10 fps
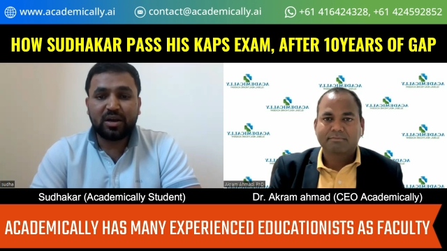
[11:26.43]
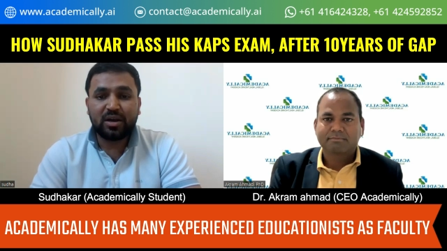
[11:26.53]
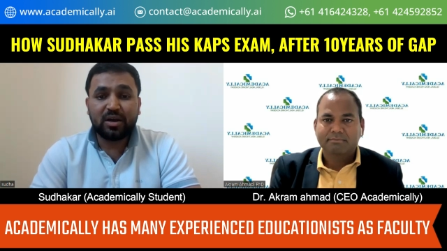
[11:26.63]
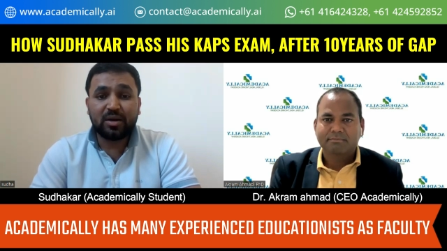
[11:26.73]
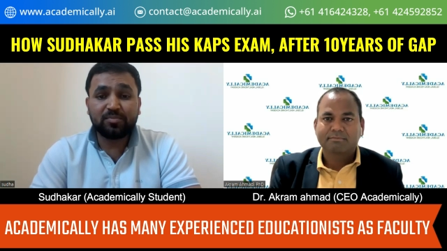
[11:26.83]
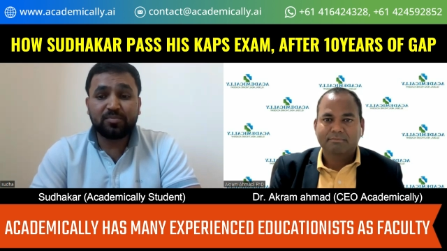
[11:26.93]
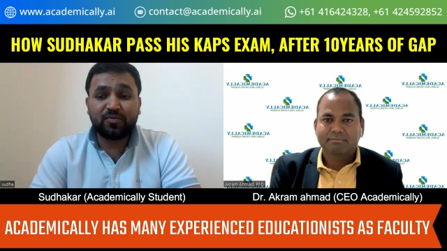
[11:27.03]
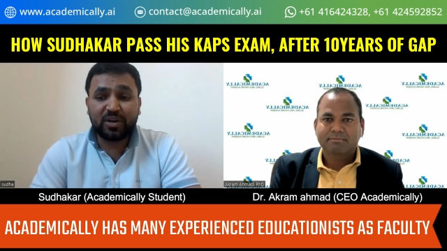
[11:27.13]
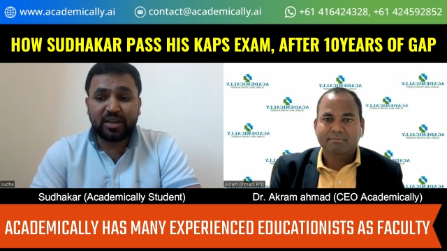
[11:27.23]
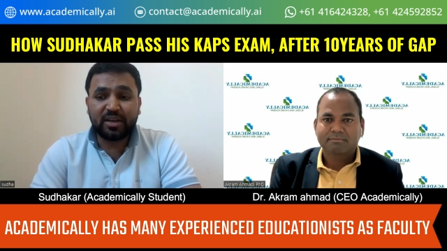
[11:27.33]
Speaker 1: uh,
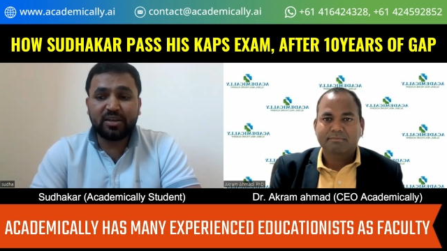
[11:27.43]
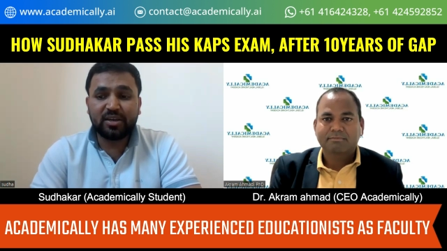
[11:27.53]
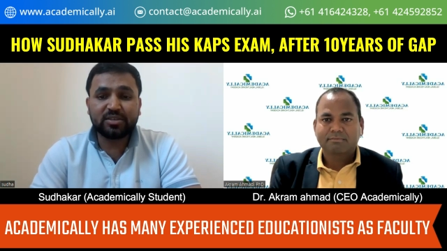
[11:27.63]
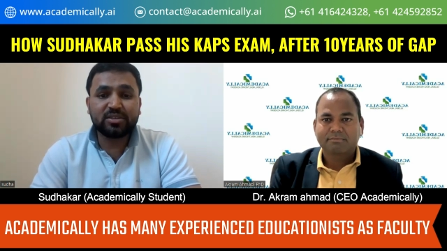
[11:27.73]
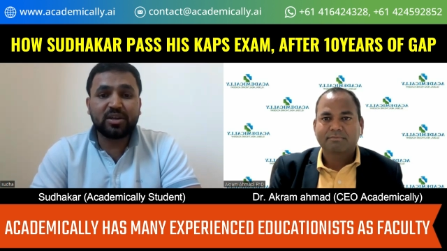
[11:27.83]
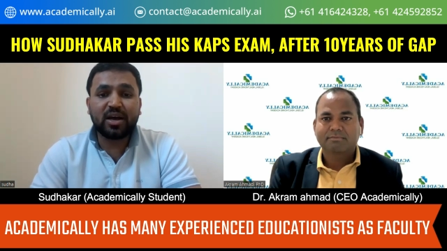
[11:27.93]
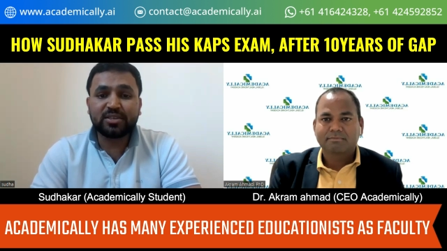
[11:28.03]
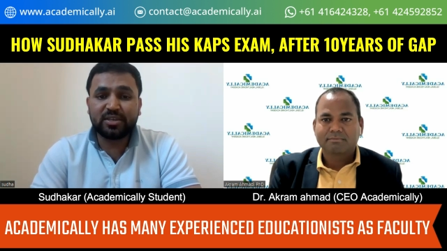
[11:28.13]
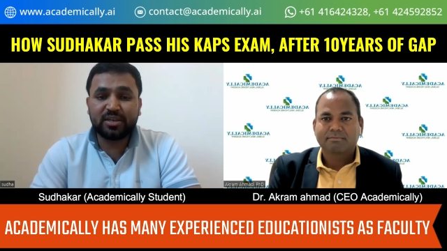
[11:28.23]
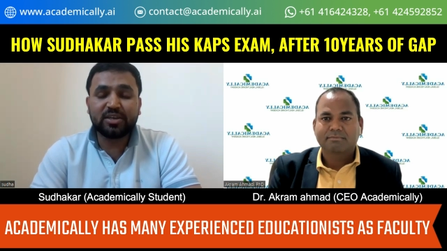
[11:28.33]
for 10 years
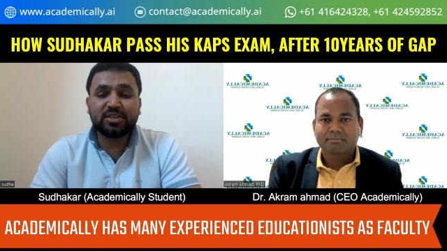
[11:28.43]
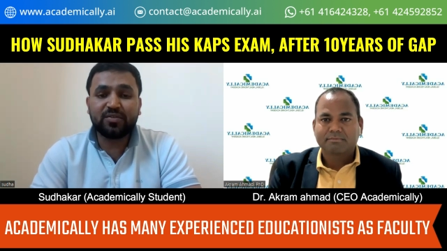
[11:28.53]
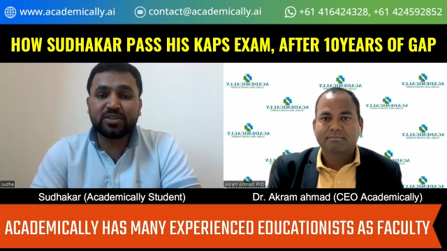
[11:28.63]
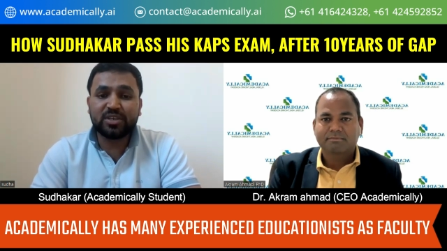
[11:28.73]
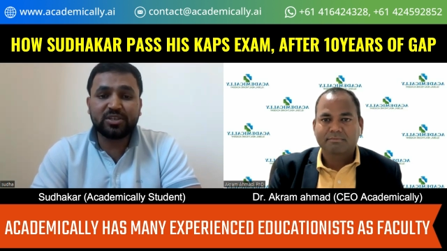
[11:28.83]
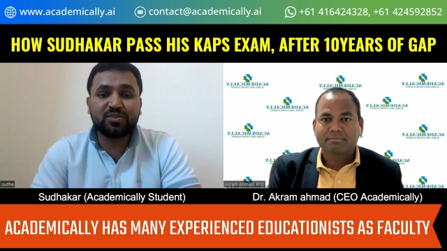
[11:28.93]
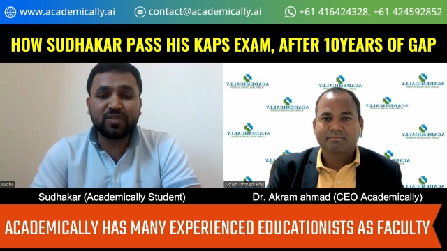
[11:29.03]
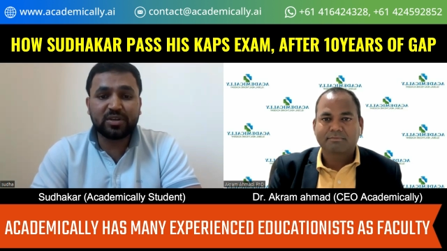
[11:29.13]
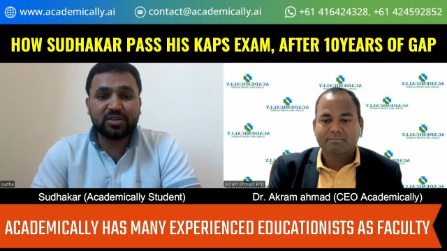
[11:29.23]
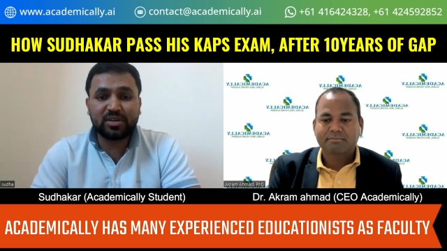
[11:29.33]
last 10 years i was
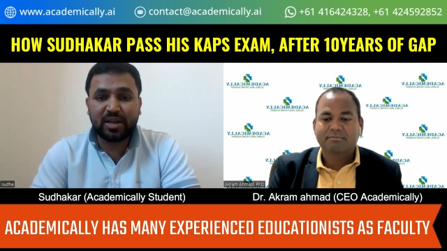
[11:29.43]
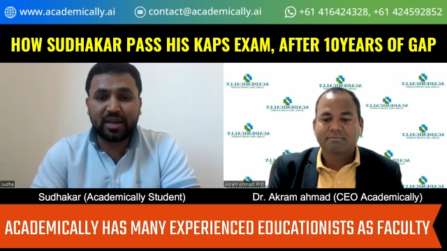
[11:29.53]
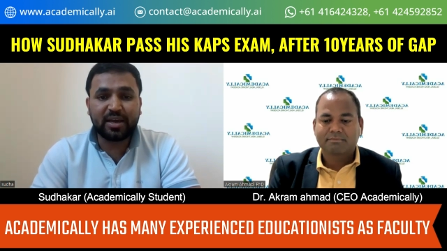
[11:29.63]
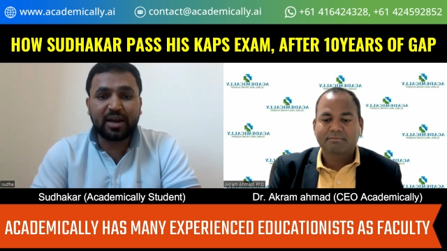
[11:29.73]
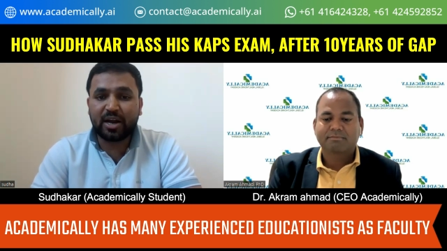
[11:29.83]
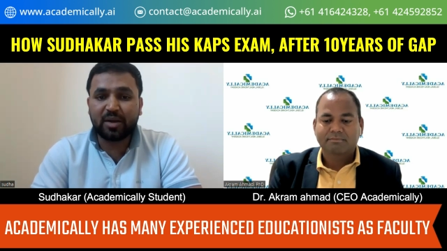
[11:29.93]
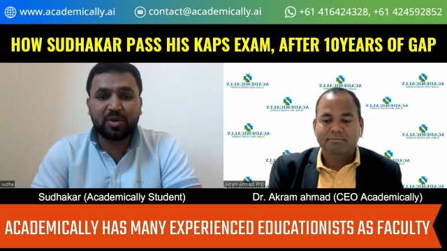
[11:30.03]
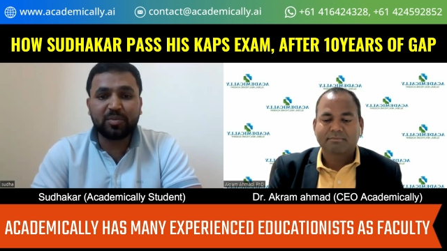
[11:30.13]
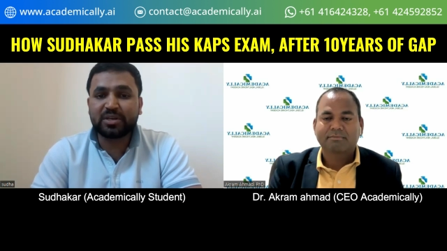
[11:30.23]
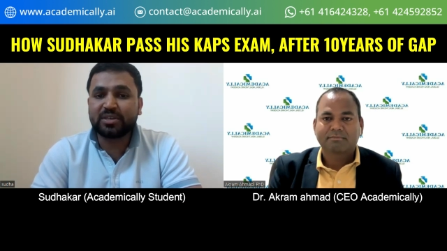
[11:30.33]
searching for like
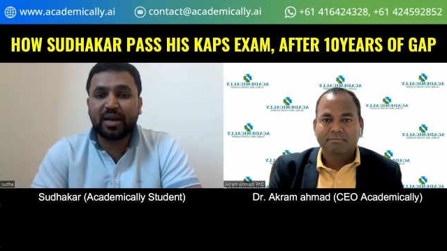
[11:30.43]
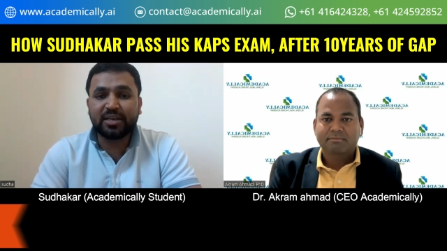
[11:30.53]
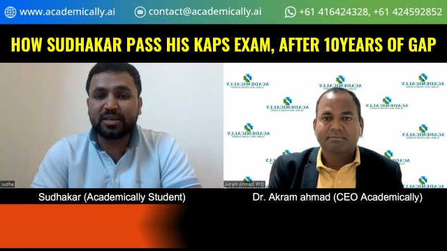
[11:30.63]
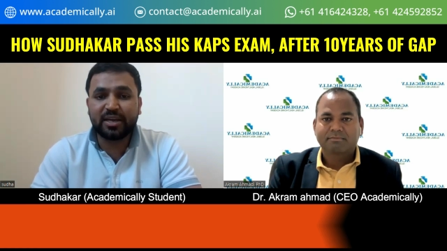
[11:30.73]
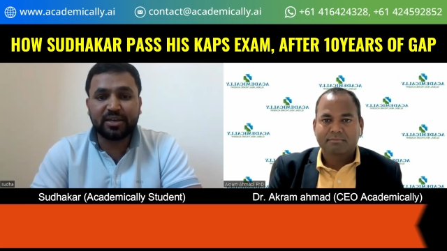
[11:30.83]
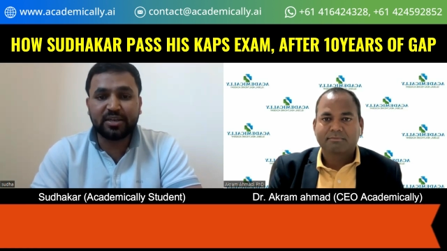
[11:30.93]
academy but i didn't